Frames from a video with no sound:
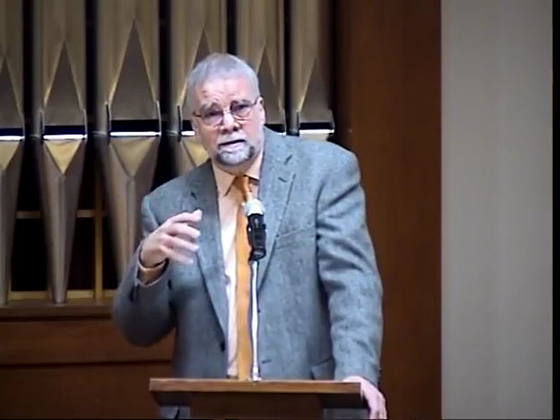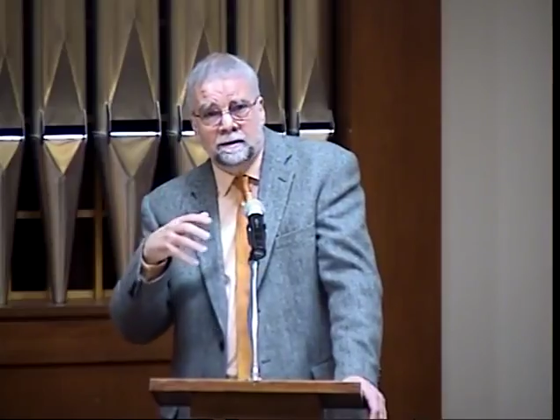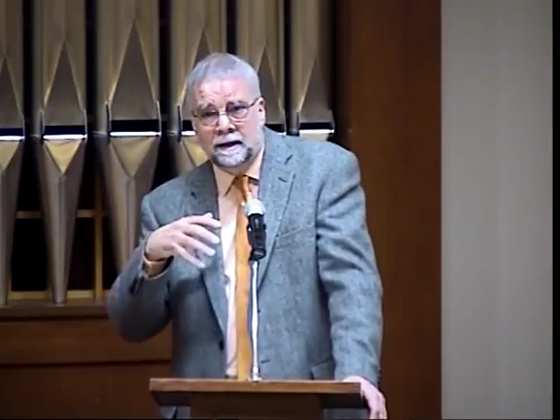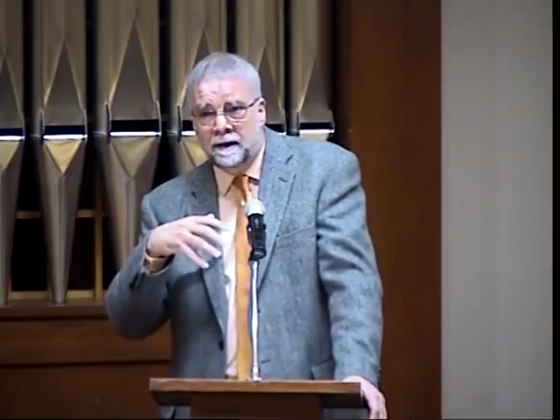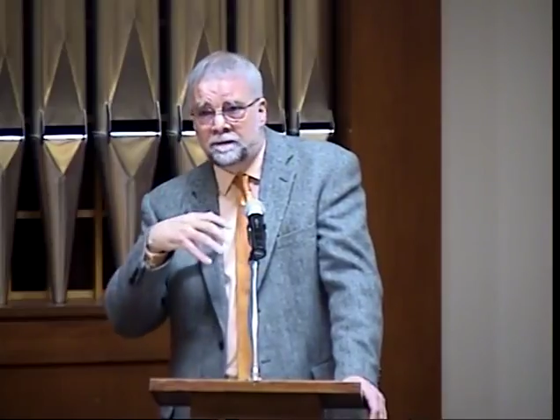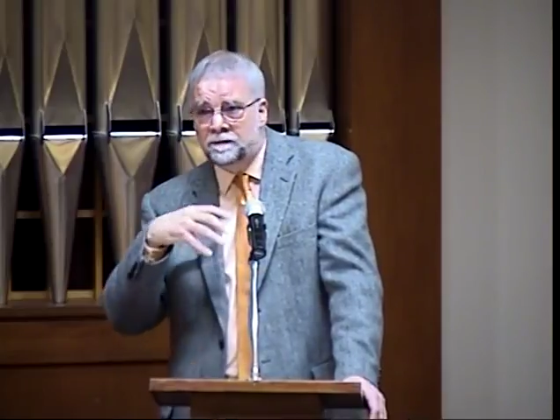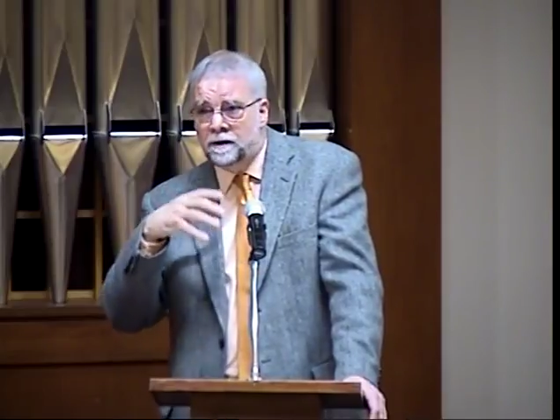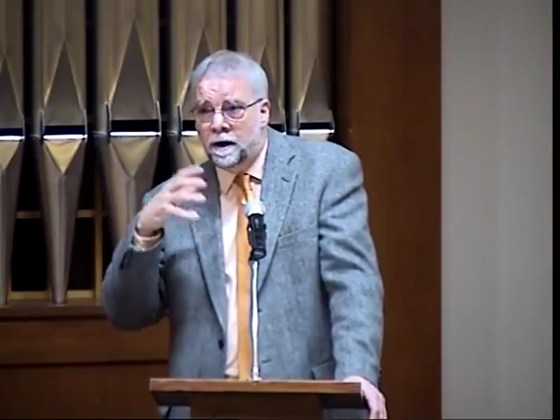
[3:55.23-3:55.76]

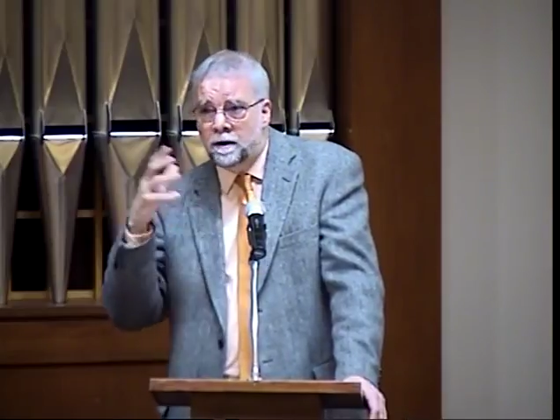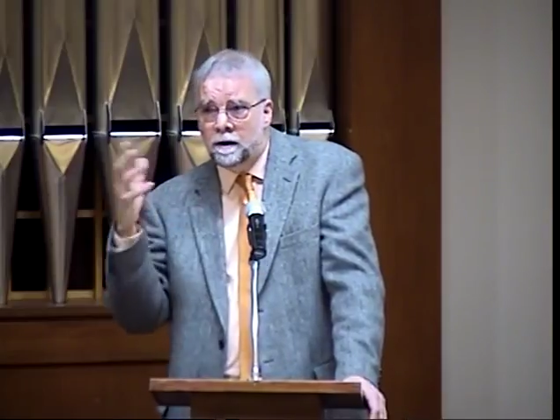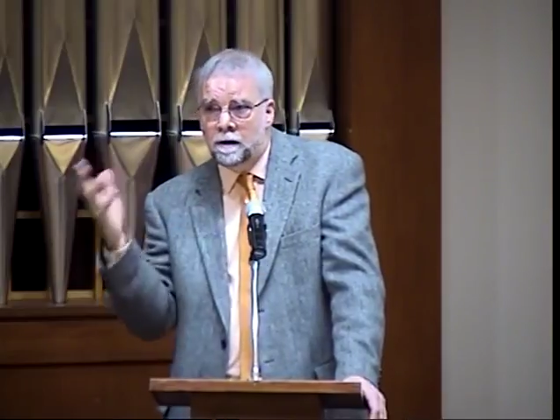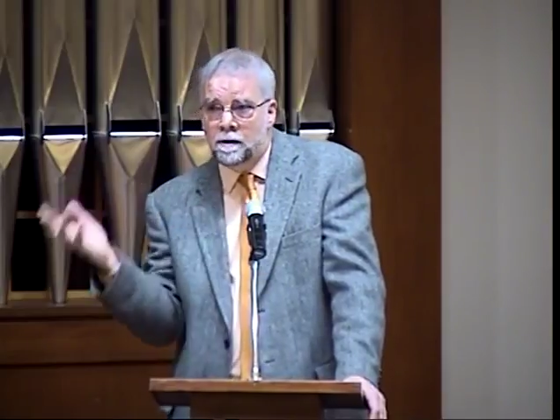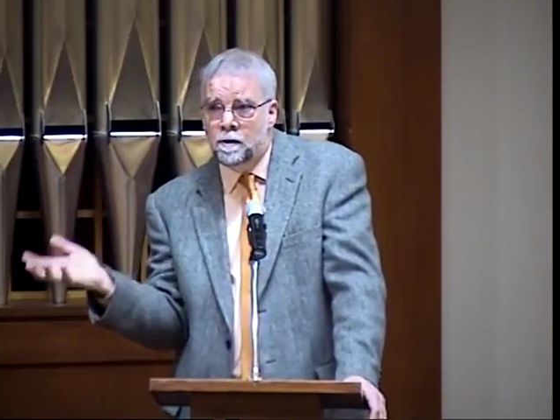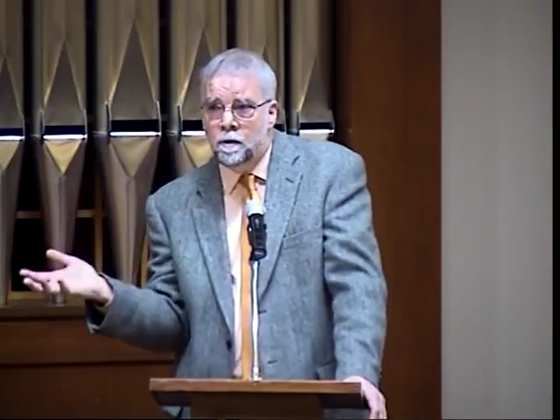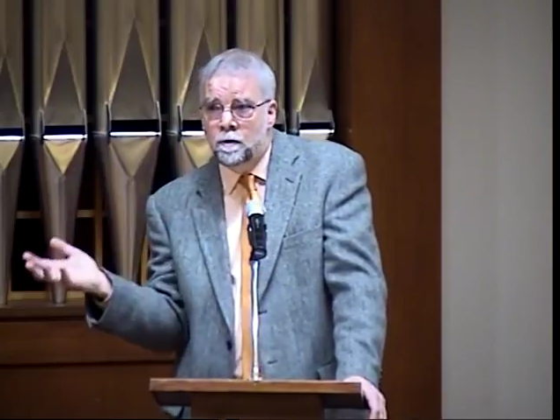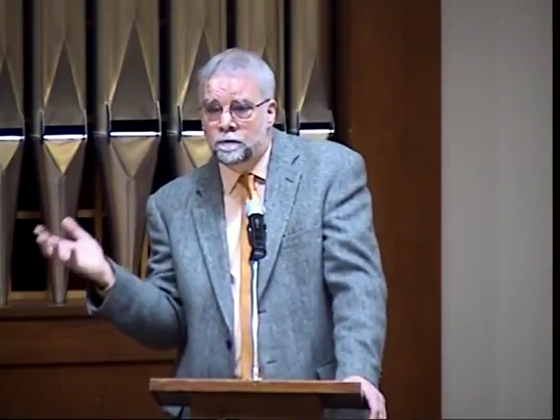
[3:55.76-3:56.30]
left on
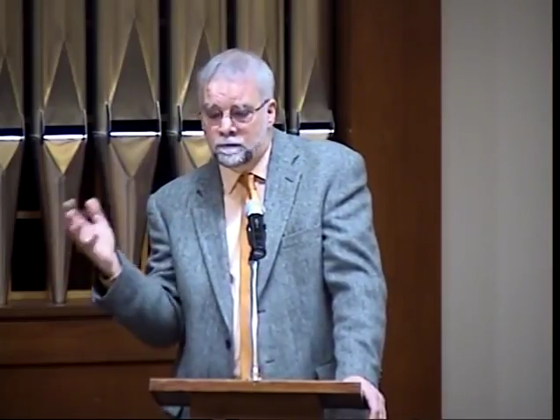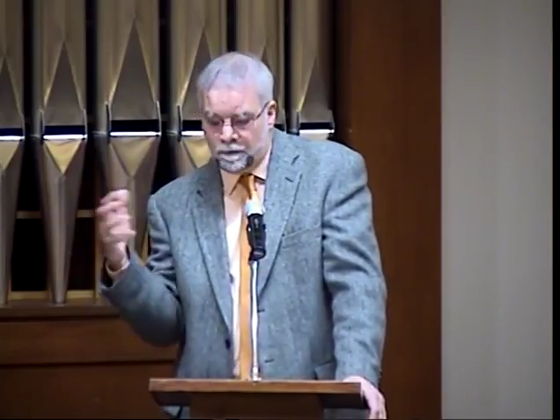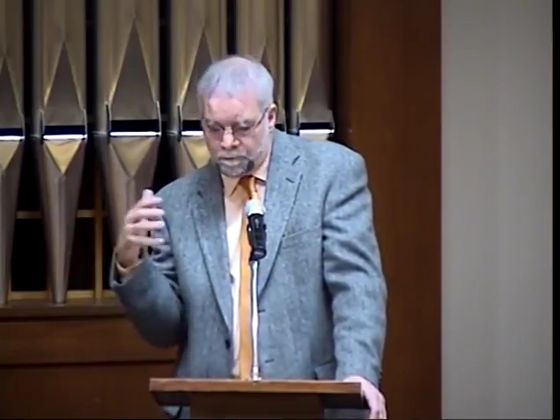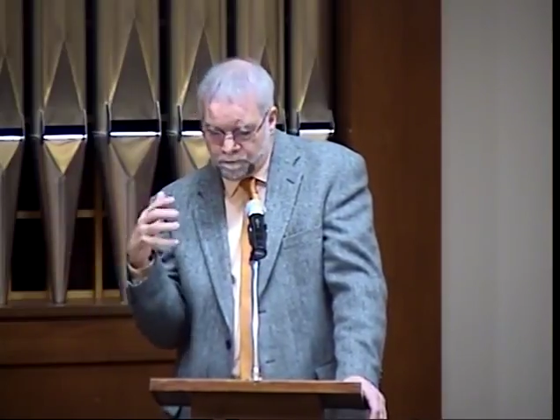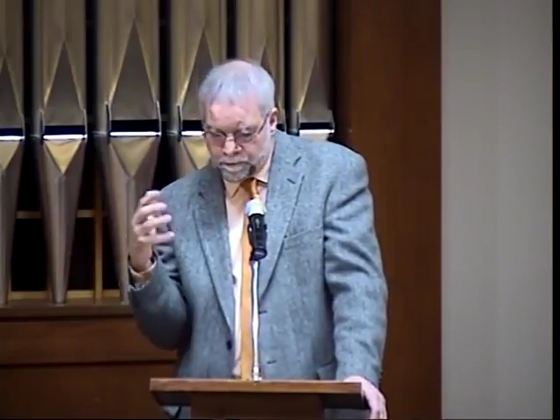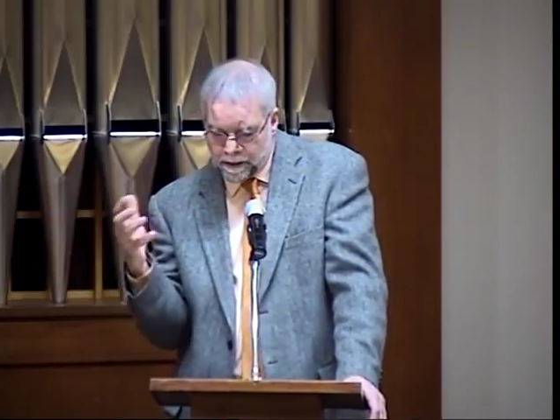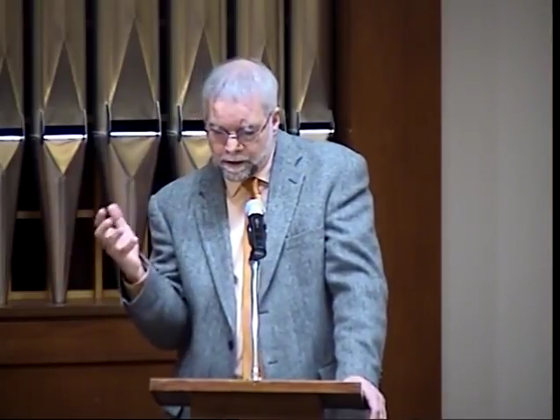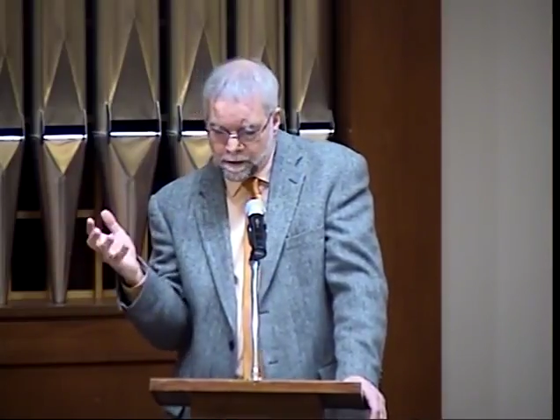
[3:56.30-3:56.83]
our own to
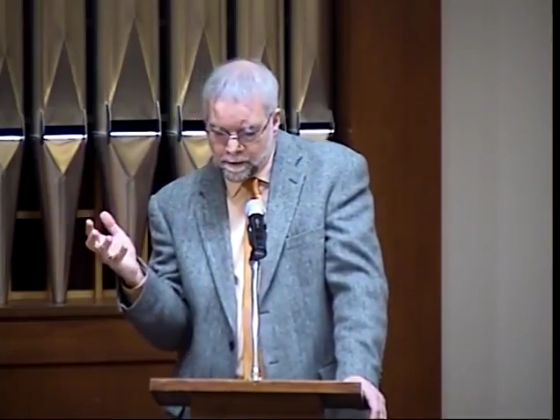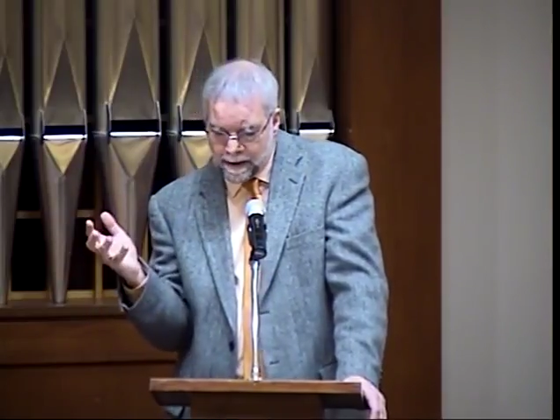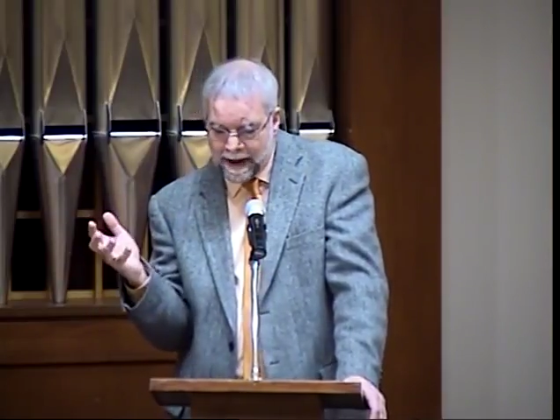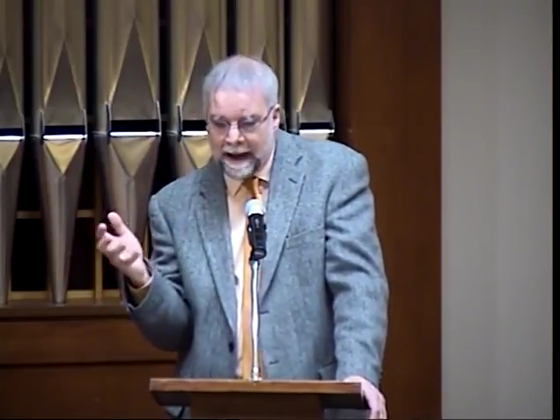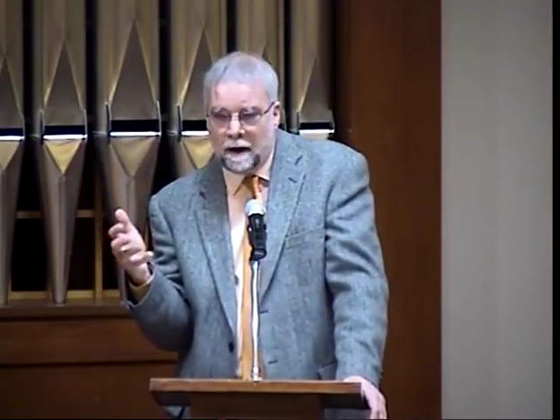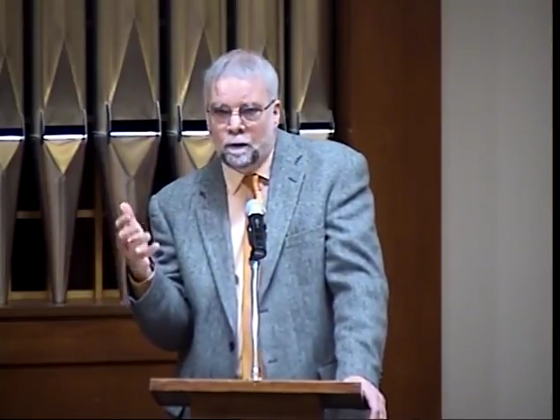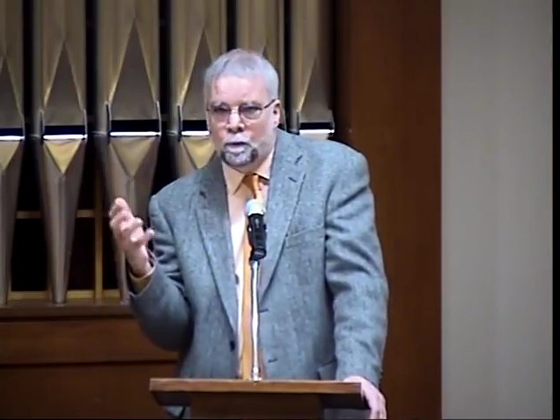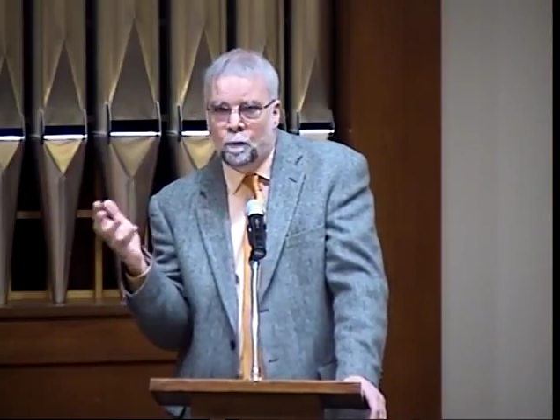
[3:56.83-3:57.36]
figure
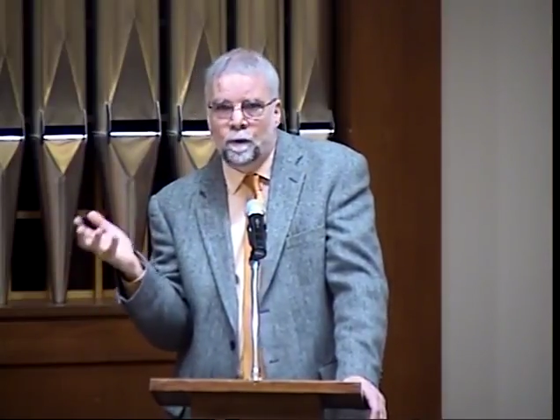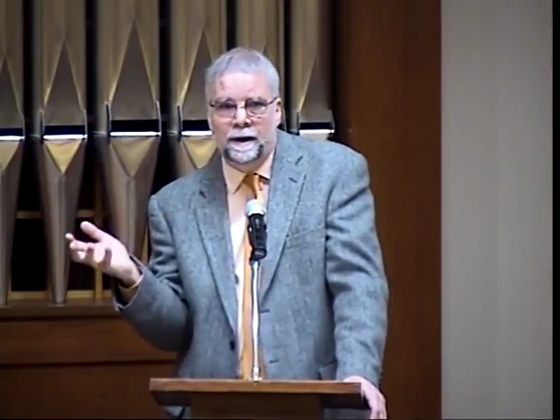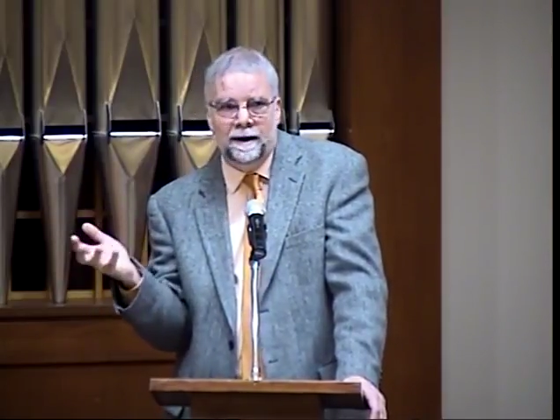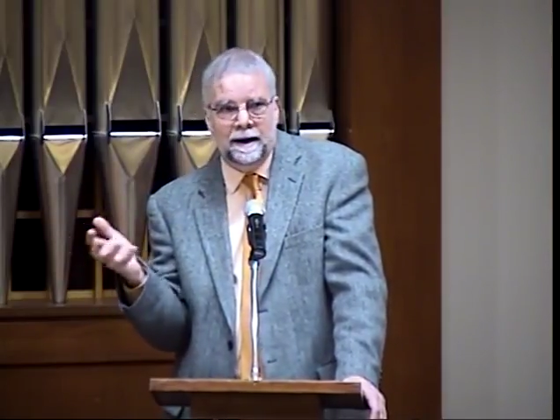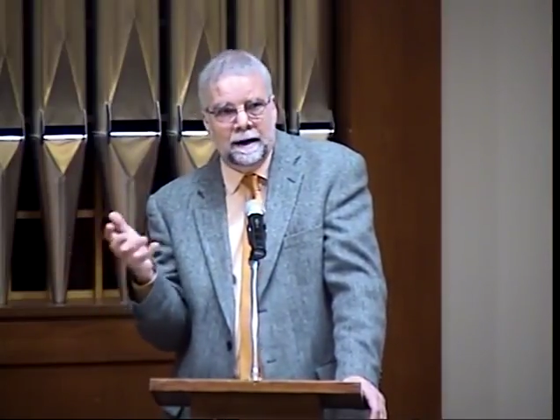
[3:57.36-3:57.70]
out what